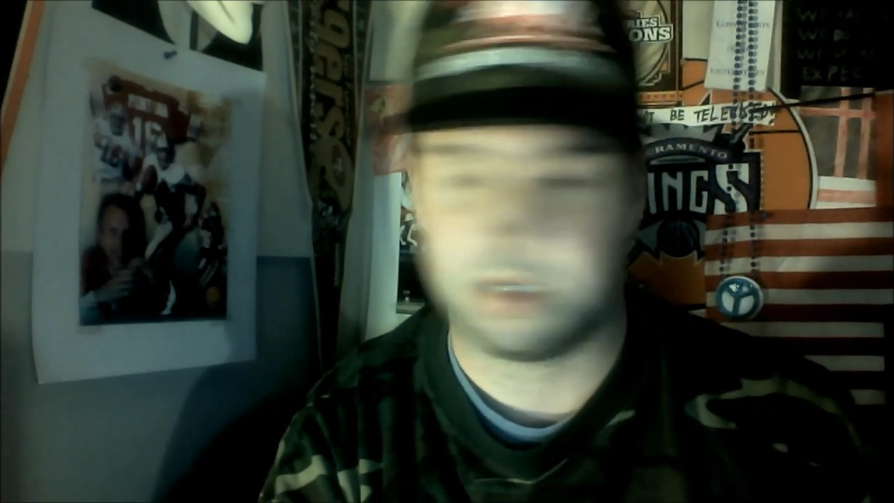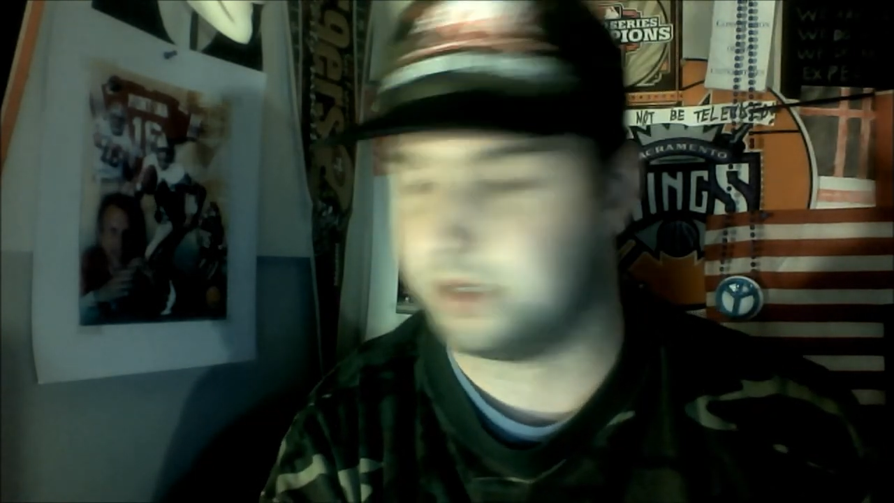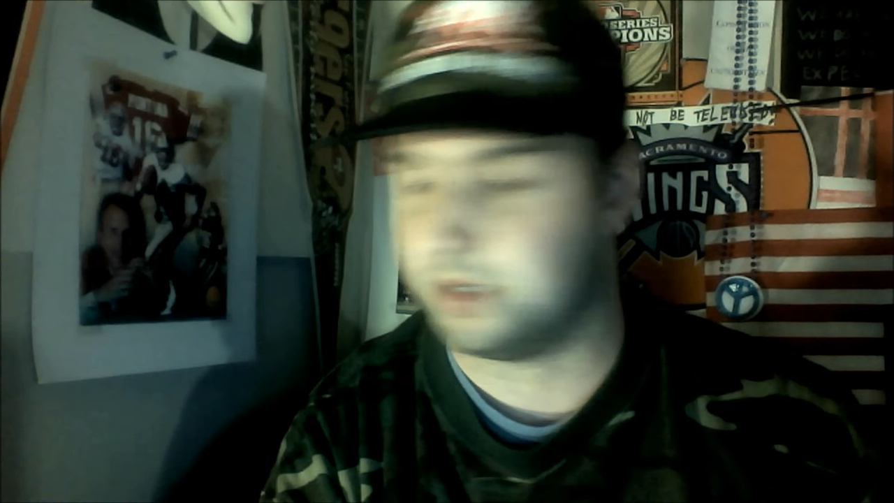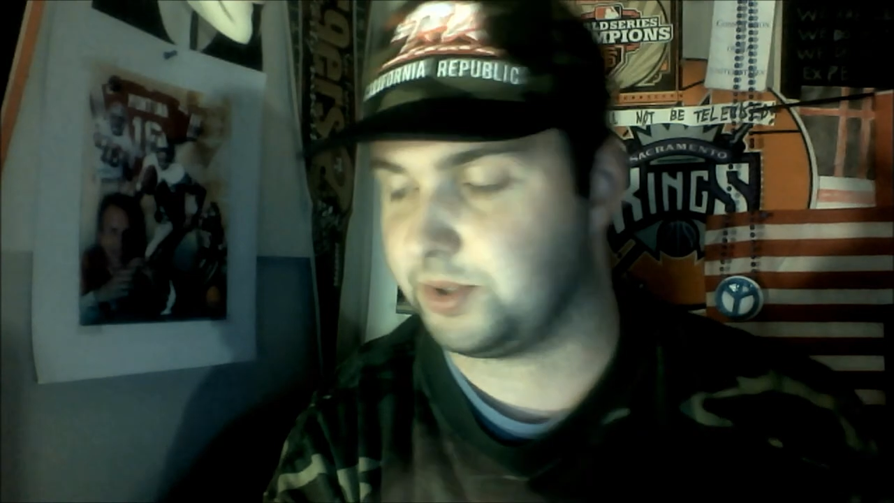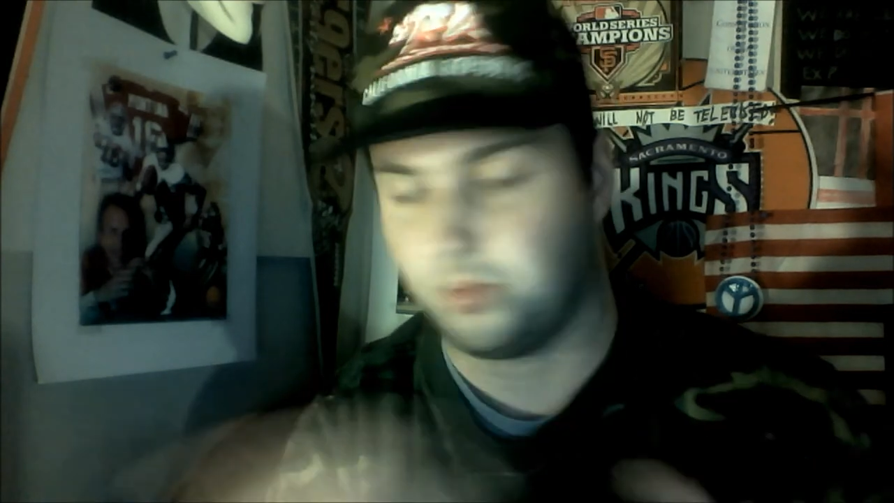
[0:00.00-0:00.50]

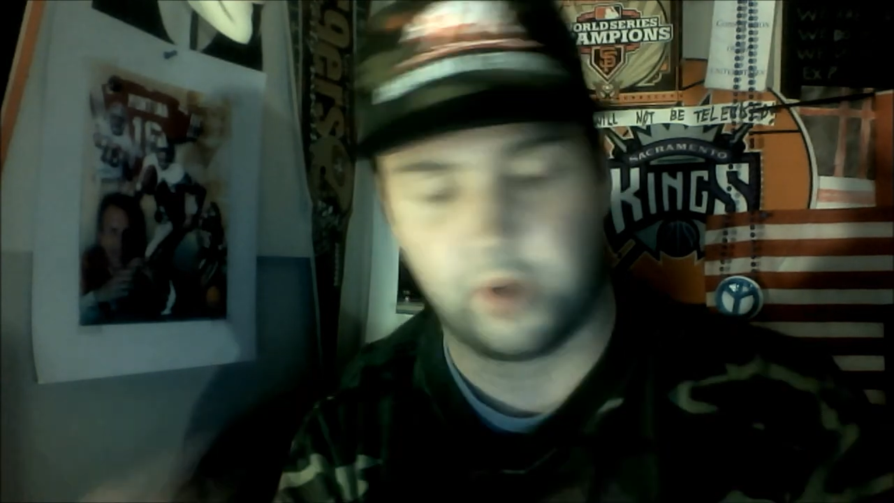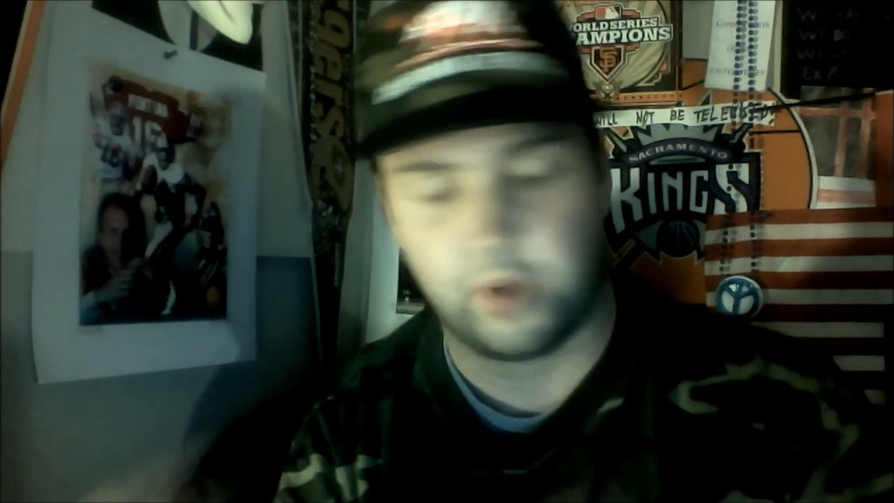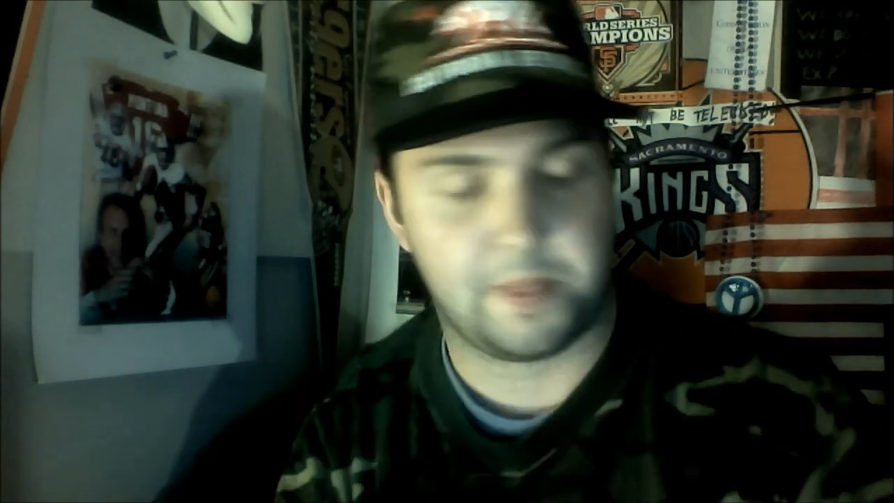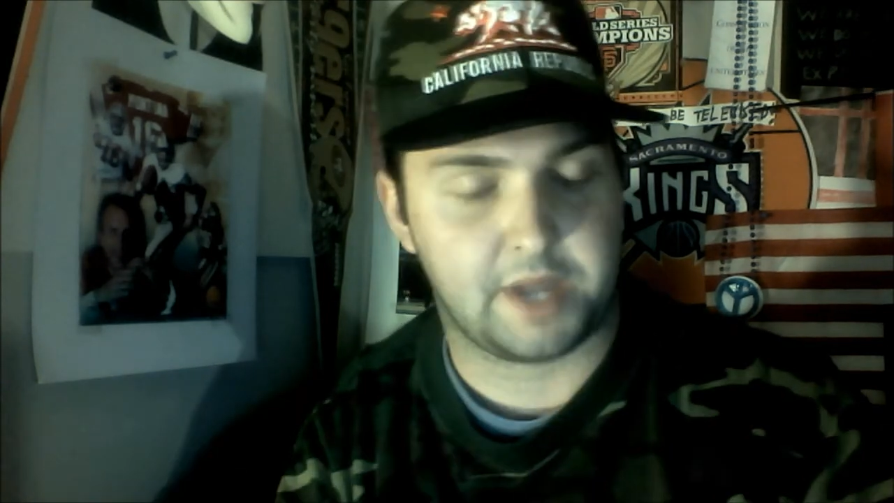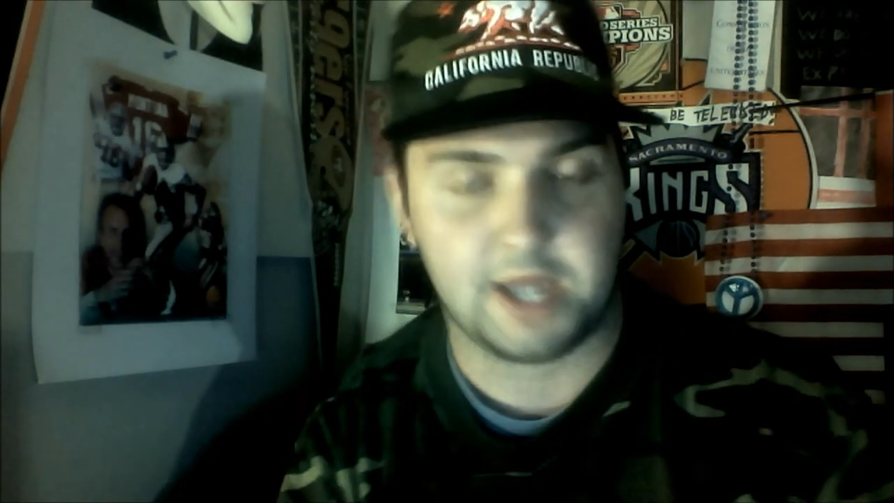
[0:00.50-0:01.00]
is or
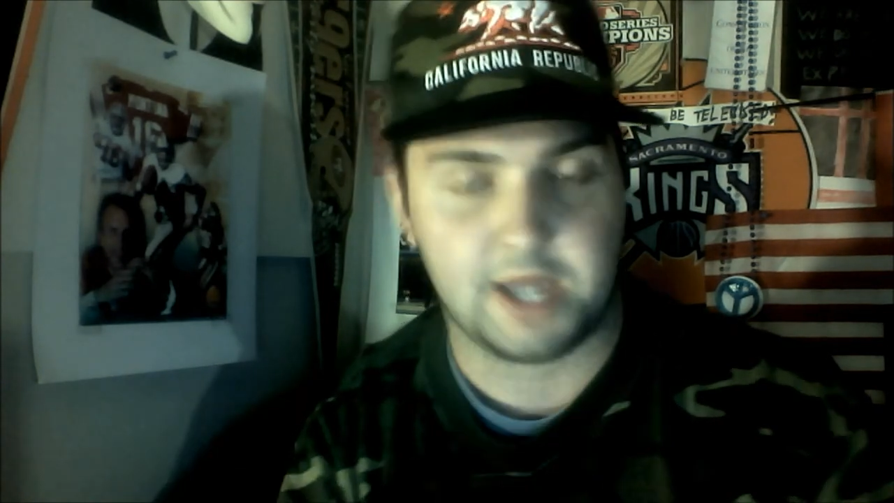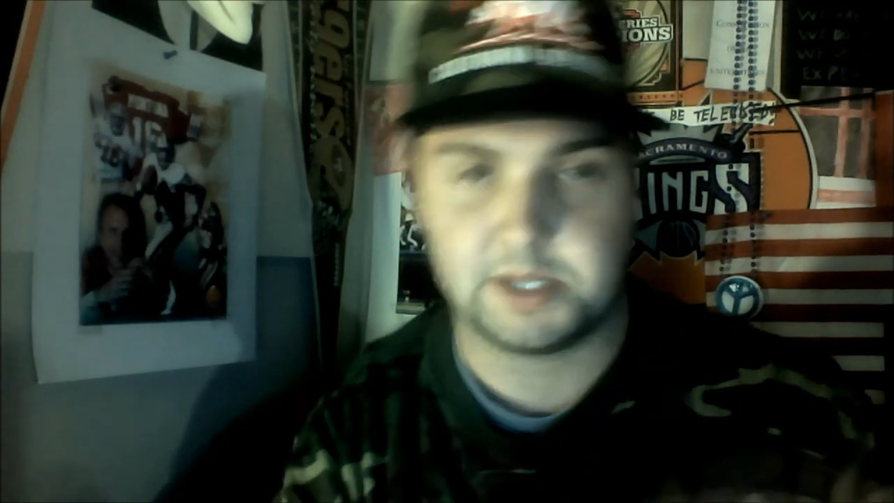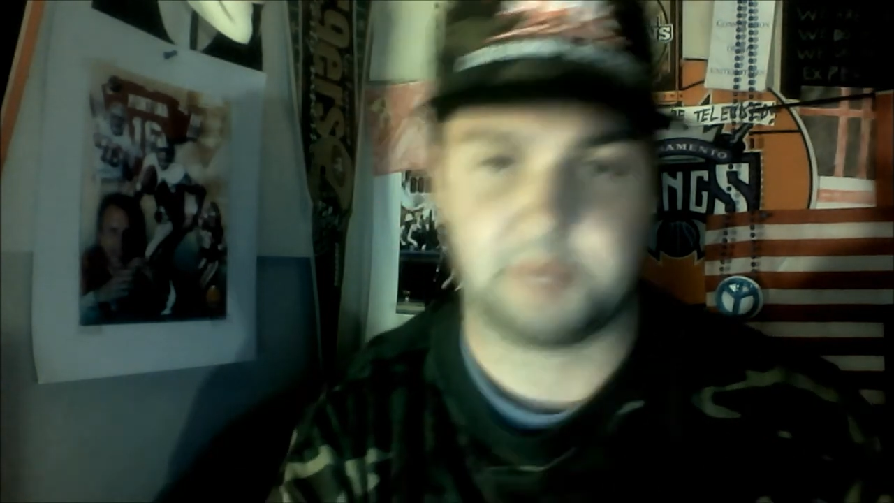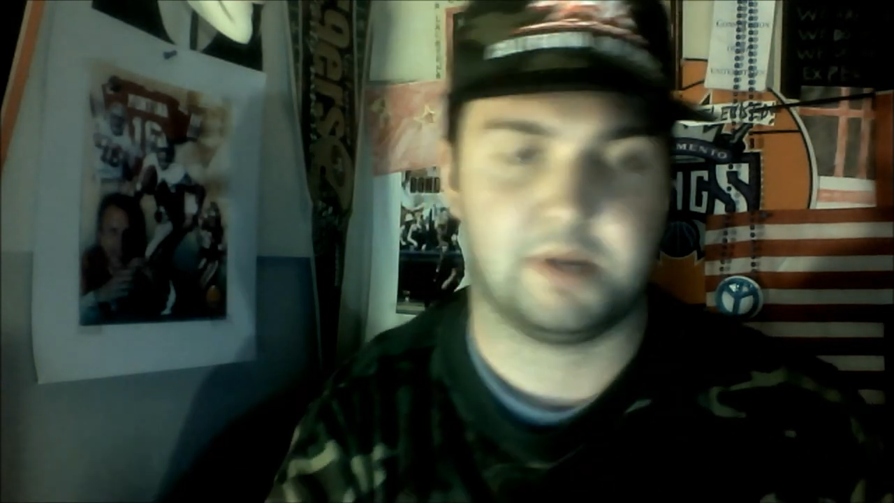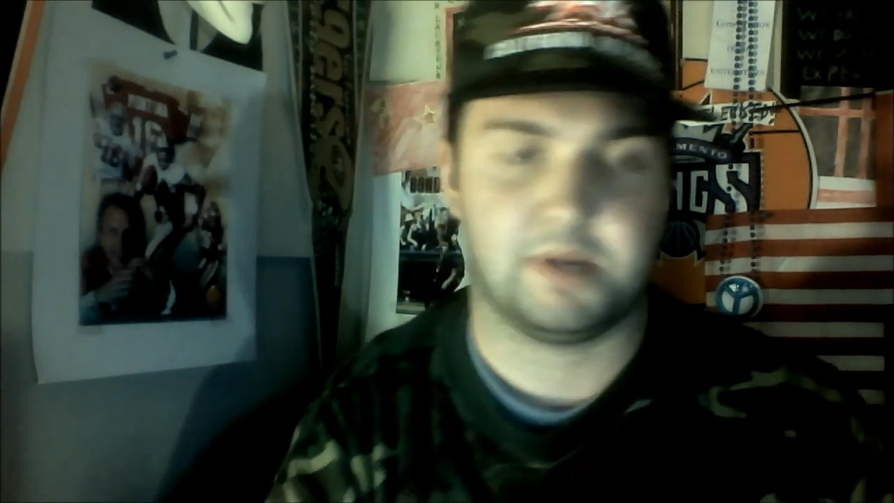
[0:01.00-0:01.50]
what the case is,